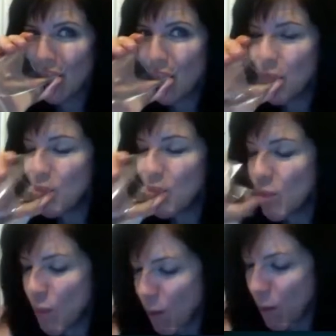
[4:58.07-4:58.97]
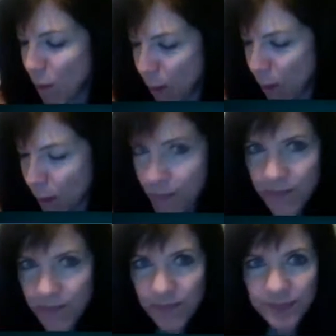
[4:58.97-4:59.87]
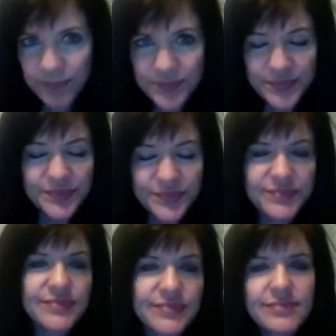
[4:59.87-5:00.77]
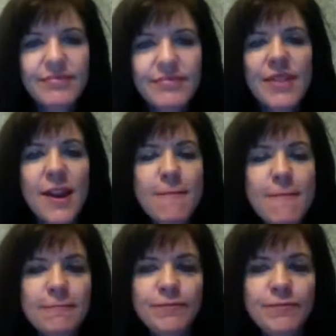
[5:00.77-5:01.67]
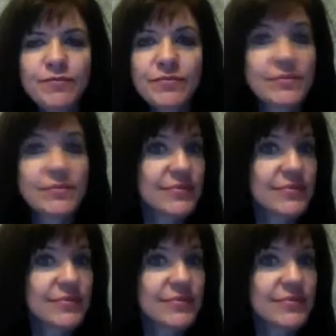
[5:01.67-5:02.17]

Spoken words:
Mass Effect, did you expect that there would be three games when you signed up for the first?